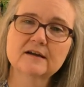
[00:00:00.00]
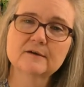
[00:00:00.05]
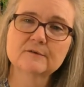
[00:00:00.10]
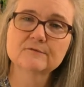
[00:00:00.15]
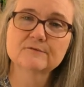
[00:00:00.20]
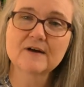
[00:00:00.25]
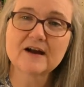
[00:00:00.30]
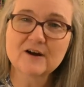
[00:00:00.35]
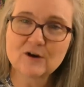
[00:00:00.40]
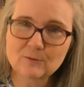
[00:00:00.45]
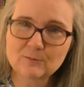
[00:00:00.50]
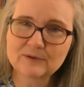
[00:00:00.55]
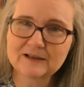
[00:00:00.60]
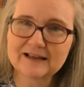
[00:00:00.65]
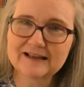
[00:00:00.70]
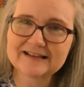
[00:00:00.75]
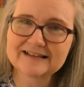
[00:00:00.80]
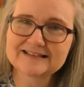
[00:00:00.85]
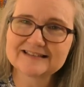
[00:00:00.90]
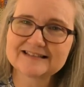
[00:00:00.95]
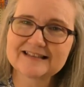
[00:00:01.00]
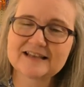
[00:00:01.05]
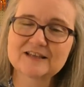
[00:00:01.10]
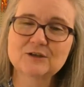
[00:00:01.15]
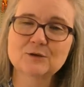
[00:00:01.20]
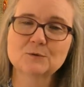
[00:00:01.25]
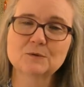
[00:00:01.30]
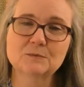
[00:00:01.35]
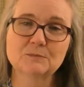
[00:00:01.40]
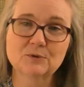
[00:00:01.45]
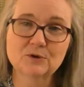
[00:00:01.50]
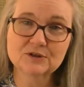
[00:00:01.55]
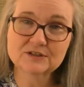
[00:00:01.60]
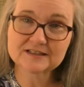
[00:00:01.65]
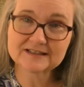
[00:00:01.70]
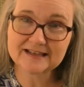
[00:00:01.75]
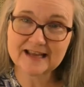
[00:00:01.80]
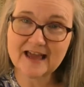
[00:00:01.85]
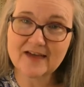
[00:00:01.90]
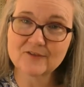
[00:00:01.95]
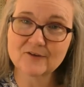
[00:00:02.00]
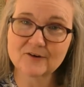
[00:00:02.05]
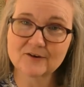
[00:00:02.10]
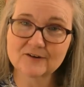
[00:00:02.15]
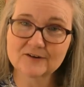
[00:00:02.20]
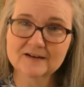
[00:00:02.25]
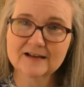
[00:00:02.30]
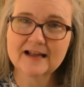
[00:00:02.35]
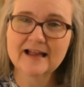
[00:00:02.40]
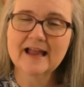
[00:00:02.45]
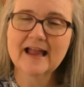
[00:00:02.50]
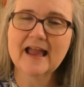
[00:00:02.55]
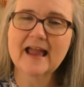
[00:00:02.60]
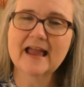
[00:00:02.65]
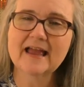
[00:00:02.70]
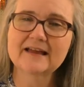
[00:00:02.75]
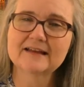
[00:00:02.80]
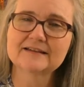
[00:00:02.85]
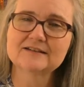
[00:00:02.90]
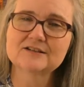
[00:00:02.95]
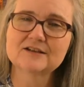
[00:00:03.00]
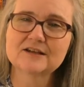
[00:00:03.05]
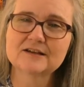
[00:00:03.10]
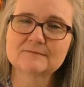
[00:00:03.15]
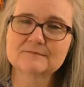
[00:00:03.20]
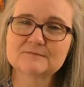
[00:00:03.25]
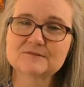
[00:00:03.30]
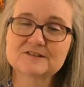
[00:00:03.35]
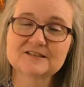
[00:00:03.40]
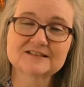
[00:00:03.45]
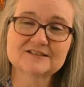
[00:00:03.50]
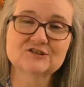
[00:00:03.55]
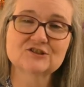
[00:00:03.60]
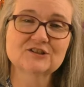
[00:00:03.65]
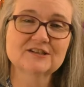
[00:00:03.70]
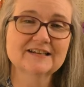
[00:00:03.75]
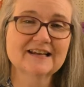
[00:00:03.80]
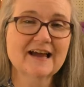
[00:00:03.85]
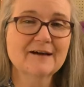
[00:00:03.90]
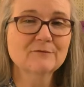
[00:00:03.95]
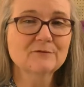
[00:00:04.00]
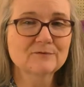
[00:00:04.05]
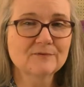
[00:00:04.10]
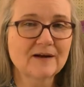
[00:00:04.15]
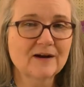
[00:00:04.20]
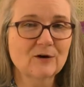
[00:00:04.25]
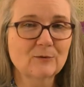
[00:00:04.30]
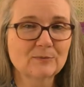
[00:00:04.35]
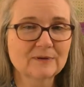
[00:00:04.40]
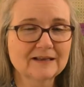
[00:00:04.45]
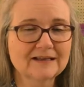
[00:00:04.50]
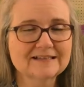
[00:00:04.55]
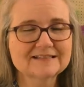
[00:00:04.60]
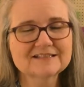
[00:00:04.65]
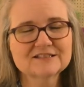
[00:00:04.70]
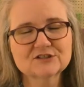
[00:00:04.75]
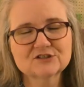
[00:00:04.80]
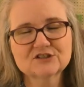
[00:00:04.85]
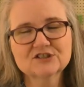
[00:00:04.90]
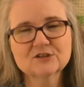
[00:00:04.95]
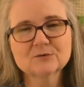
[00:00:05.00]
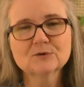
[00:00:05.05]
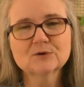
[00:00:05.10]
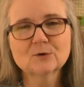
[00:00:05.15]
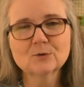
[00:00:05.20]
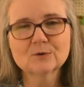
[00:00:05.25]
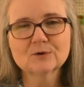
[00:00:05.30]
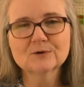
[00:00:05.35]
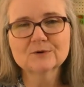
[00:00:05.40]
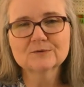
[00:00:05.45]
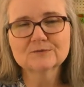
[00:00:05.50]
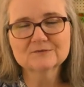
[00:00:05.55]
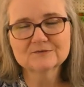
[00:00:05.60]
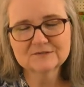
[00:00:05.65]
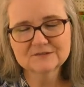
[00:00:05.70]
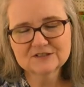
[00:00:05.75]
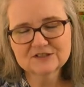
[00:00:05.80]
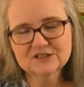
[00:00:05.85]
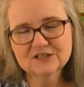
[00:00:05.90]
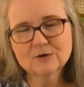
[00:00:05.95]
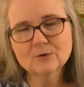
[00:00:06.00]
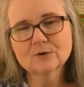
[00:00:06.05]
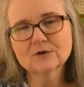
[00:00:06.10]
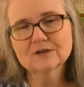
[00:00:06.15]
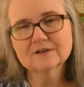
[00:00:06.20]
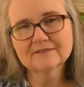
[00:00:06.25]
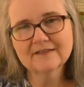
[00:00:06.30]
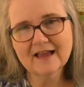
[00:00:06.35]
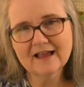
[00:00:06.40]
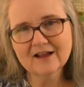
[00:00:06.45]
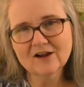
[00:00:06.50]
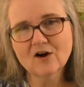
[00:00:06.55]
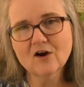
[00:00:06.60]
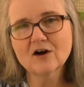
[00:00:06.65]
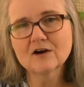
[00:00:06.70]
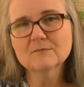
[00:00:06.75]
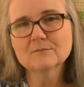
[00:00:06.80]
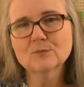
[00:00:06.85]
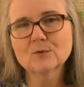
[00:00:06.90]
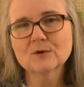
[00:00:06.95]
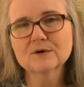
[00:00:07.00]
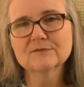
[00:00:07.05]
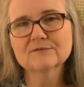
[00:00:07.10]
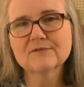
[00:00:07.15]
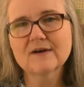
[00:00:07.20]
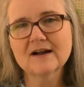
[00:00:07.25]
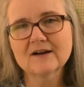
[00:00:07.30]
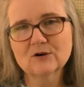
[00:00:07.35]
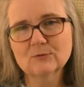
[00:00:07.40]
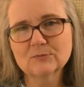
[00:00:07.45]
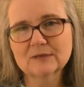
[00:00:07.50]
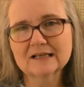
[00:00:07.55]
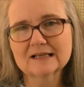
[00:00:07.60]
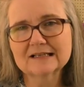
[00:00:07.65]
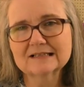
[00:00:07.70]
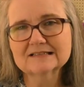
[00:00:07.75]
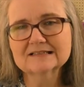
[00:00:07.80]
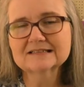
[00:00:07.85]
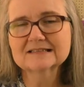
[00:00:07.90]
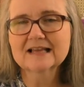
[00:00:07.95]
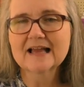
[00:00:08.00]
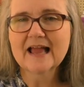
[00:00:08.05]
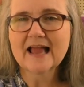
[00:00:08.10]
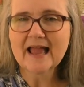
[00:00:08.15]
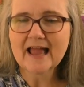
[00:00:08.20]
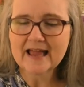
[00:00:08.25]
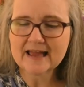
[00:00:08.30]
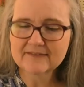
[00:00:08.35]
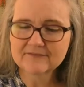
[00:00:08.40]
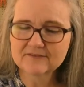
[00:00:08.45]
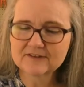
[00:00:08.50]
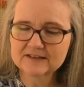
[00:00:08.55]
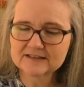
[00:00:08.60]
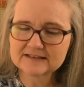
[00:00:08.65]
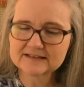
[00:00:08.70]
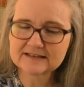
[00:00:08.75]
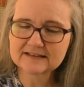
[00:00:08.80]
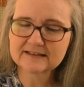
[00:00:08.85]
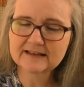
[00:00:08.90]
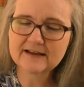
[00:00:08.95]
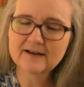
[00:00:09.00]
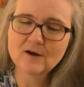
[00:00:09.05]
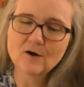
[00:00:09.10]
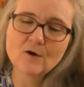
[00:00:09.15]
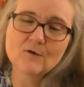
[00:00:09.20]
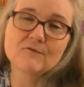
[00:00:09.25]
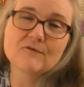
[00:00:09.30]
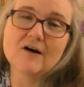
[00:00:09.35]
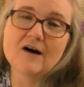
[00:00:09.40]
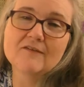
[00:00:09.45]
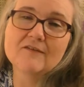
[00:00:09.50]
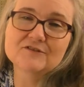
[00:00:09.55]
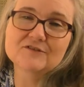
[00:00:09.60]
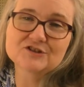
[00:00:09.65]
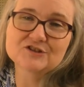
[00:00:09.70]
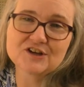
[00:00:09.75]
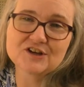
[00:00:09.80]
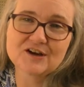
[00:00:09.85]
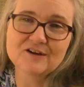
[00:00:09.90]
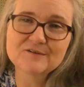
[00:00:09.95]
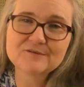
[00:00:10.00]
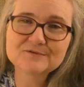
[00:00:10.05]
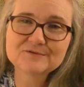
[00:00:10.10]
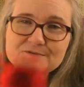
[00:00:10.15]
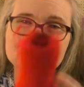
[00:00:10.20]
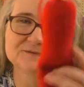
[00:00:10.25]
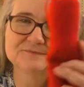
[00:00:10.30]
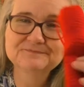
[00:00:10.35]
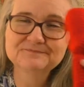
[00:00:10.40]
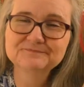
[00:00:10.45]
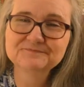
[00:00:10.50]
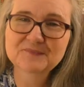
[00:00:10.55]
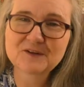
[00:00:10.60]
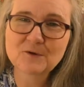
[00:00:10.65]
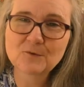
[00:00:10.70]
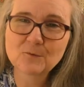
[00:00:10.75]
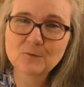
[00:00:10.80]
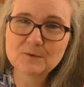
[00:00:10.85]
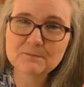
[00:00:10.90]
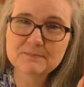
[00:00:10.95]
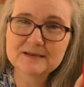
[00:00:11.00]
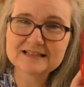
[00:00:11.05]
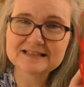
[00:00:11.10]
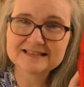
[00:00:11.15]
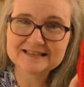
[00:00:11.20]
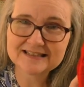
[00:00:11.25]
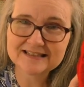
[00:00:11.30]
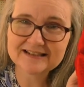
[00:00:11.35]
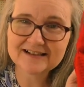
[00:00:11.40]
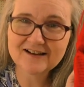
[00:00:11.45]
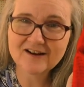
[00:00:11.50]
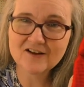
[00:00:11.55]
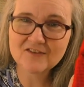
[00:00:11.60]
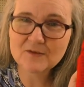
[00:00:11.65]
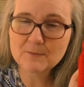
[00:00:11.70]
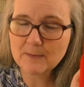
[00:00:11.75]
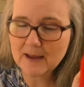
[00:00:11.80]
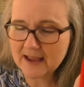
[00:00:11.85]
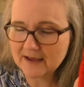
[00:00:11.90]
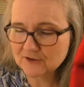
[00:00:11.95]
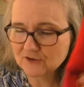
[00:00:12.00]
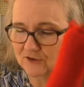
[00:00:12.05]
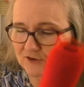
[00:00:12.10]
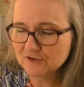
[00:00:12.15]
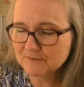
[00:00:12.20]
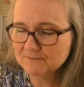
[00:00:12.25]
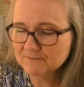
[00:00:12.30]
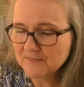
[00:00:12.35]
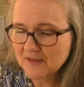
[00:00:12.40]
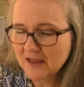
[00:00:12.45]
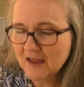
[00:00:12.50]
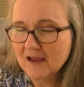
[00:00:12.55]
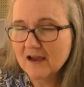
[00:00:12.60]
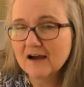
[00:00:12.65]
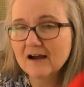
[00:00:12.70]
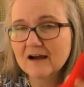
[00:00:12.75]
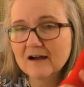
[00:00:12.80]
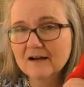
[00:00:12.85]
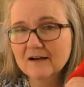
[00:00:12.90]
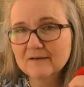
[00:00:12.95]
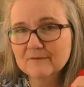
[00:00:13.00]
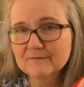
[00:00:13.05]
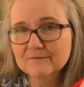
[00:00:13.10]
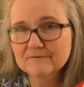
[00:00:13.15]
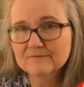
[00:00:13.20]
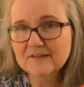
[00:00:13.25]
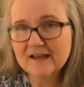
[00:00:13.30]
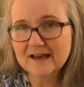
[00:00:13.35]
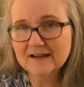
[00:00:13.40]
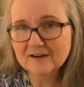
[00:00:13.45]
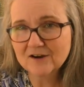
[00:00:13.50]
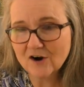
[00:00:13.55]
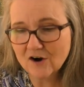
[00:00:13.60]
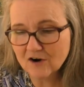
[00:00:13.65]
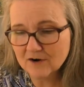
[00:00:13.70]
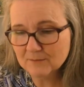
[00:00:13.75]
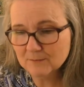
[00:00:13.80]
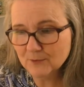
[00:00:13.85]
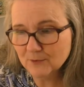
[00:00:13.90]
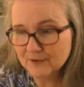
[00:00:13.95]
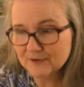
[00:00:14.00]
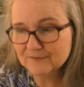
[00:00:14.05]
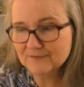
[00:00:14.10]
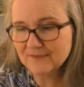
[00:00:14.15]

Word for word: fireplace that you would put together and, and, since she didn't have a fireplace so she would order she ordered that cardboard fireplace and this little elf on the shelf would be sitting on the mantle of that cardboard